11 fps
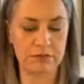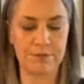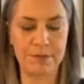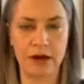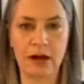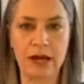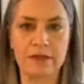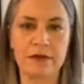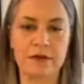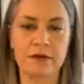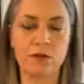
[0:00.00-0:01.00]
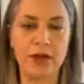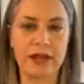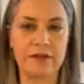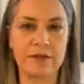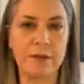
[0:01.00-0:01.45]
bearing the
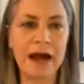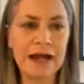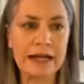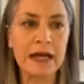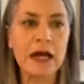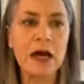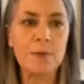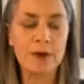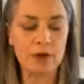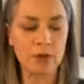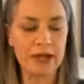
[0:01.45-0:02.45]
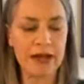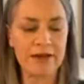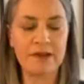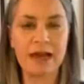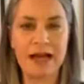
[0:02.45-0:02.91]
weight of the body, but we
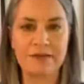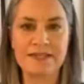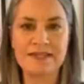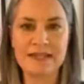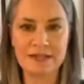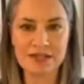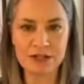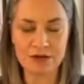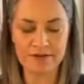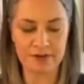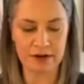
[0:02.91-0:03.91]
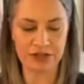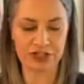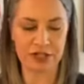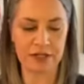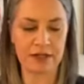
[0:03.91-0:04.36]
have a lot of sensory
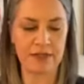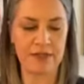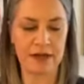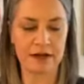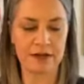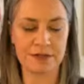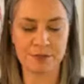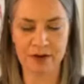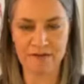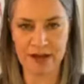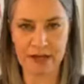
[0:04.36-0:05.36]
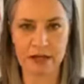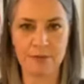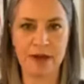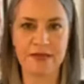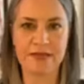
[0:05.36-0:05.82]
function that is provided
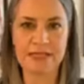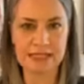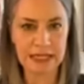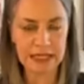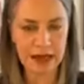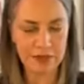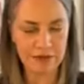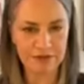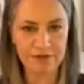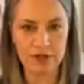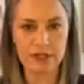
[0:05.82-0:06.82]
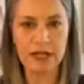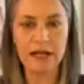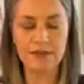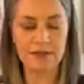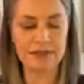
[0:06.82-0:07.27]
by the skin on the foot
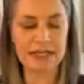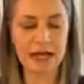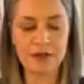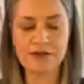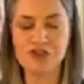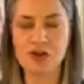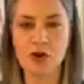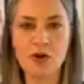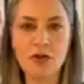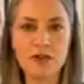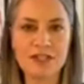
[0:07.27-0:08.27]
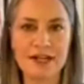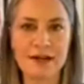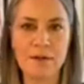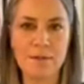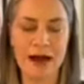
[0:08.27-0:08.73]
that tells your whole
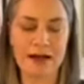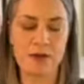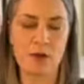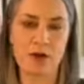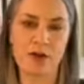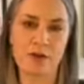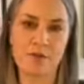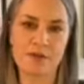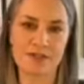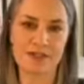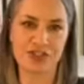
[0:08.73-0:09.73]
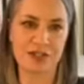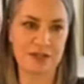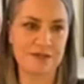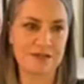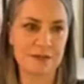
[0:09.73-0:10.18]
entire body where you're positioned
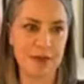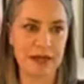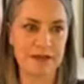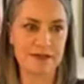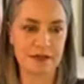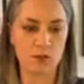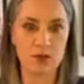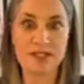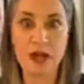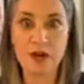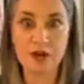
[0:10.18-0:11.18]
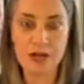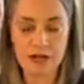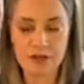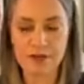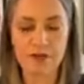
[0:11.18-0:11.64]
in space and what's
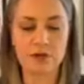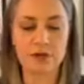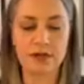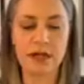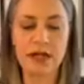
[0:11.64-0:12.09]
underneath you, and